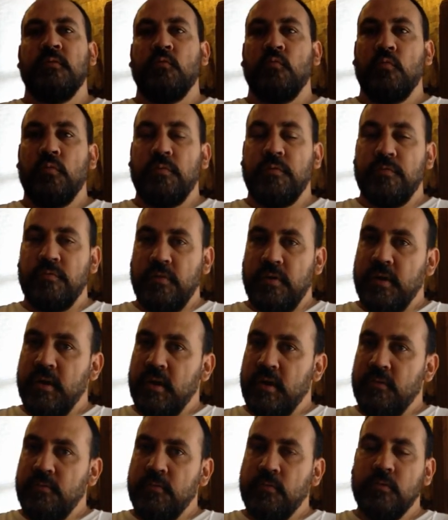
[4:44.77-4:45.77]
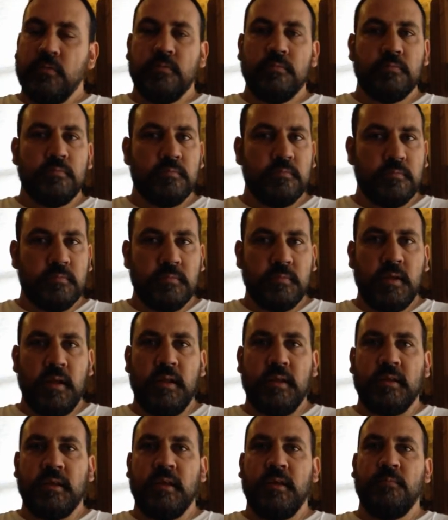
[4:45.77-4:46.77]
Will be very helpful,
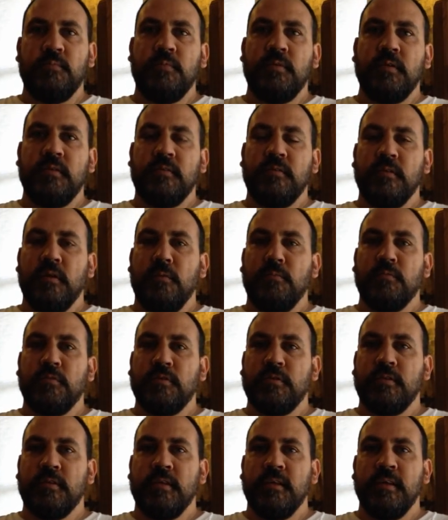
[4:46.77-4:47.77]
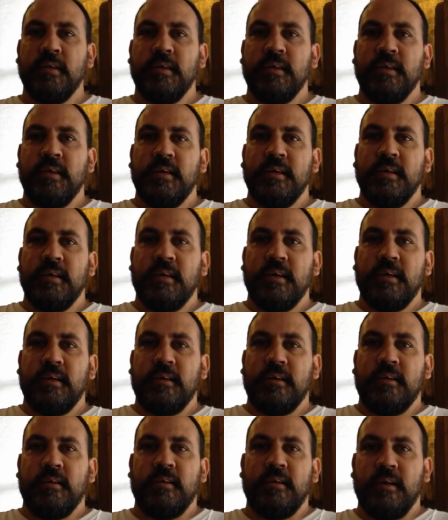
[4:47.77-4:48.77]
and keep these numbers,
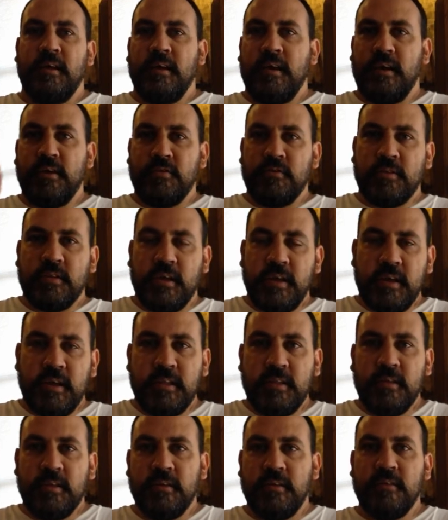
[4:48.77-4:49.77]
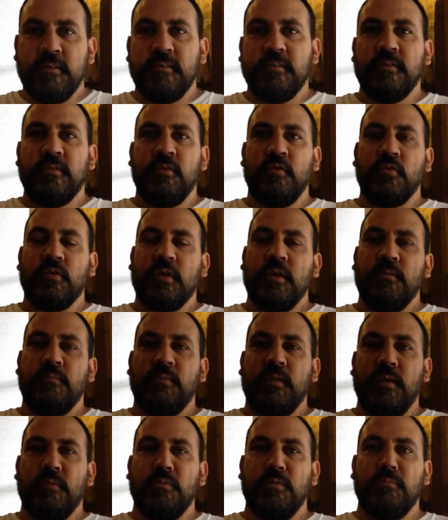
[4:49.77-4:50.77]
annotate or keep
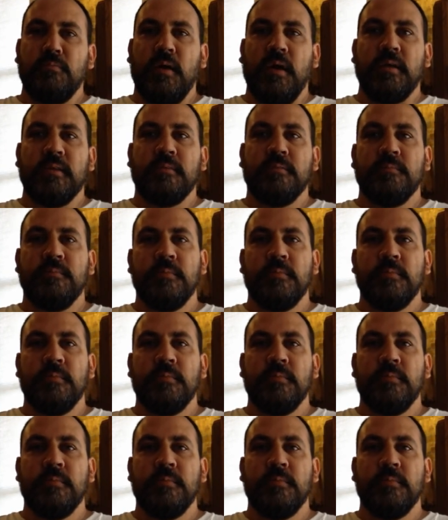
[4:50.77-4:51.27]
them in mind.